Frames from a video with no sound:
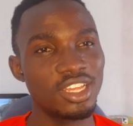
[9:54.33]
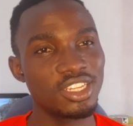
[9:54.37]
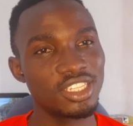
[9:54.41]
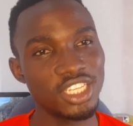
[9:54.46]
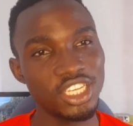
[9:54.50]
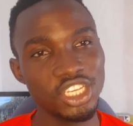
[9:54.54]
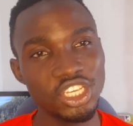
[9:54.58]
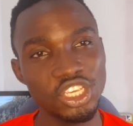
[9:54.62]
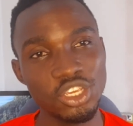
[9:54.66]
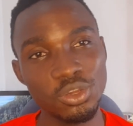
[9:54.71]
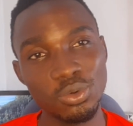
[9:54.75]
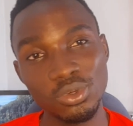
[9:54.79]

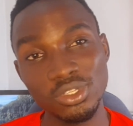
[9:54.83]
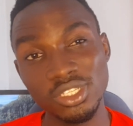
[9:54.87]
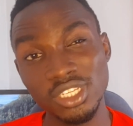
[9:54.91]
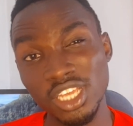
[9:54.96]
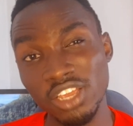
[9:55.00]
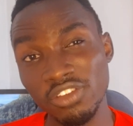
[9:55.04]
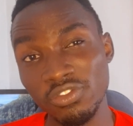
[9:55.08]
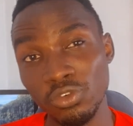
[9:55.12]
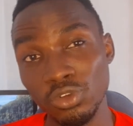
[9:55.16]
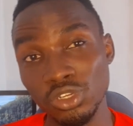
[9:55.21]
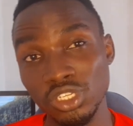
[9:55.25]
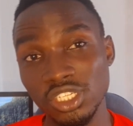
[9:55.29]
Thank you once
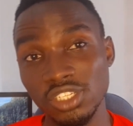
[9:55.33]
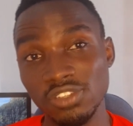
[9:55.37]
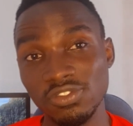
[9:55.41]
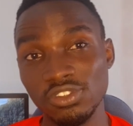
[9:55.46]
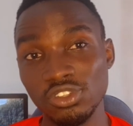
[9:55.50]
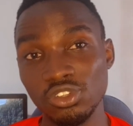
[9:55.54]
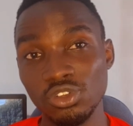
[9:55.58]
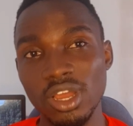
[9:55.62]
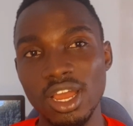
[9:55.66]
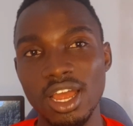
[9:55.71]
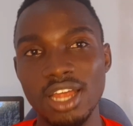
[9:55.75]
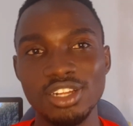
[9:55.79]
again for watching this
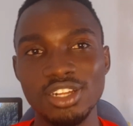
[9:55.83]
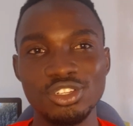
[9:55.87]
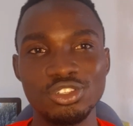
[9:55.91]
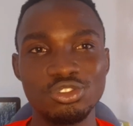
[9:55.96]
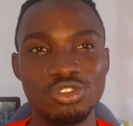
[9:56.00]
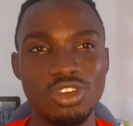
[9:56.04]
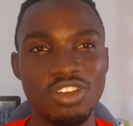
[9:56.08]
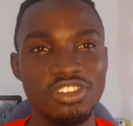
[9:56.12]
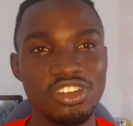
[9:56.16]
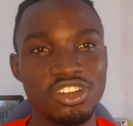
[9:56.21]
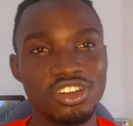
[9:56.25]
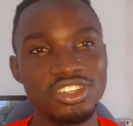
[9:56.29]
video, and
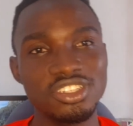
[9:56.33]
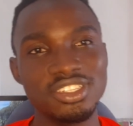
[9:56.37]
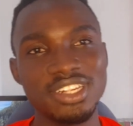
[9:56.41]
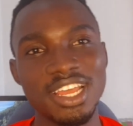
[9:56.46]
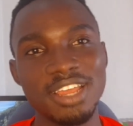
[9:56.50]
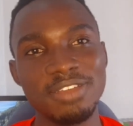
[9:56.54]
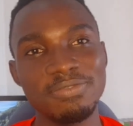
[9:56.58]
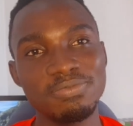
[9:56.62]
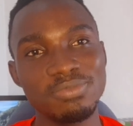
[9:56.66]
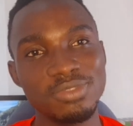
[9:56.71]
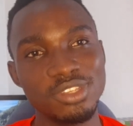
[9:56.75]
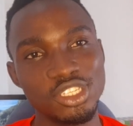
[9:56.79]
do have a great
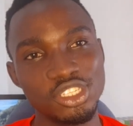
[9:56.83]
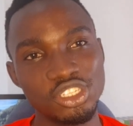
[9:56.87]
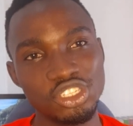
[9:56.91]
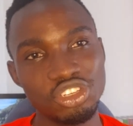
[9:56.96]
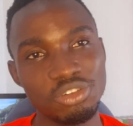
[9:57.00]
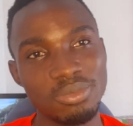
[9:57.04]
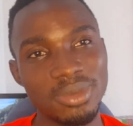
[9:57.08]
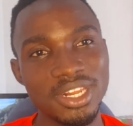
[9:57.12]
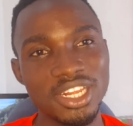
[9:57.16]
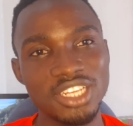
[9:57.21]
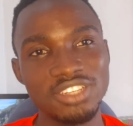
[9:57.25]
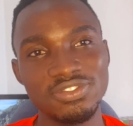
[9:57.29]
time. See
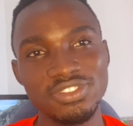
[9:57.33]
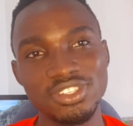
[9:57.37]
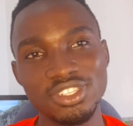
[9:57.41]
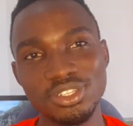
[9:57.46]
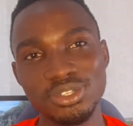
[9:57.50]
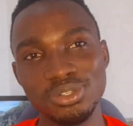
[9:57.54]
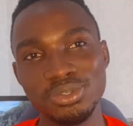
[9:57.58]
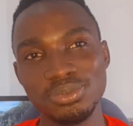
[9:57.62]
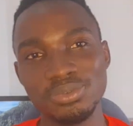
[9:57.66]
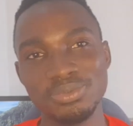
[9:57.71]
you in my next video.